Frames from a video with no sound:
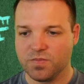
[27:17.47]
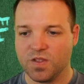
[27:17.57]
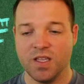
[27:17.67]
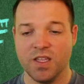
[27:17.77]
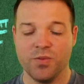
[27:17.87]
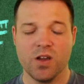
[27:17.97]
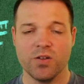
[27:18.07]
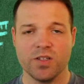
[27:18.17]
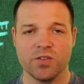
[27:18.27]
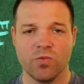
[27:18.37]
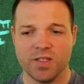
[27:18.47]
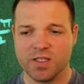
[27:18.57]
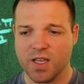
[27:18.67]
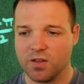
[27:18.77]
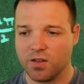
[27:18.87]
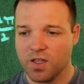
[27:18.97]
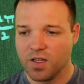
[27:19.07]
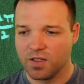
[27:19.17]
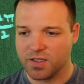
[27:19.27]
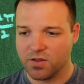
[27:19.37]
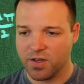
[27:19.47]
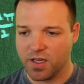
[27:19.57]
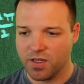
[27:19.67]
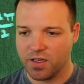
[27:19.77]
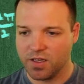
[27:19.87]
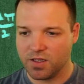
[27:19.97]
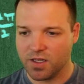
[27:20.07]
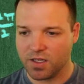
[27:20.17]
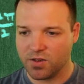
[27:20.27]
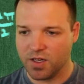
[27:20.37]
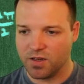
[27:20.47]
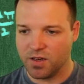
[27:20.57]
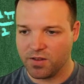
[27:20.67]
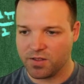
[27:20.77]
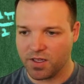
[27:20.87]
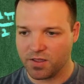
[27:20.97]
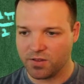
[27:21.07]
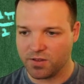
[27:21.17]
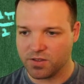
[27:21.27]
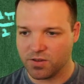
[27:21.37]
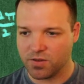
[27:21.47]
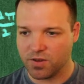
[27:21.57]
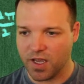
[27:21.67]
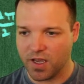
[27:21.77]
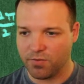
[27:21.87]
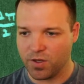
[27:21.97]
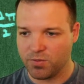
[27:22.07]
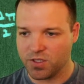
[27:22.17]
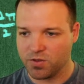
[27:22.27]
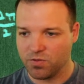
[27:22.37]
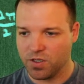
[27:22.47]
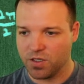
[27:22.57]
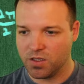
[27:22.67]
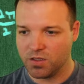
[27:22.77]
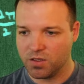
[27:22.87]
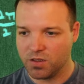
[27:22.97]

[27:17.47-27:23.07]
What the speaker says: And there we go. There's one cycle. Let's go ahead and create another cycle. So halfway between.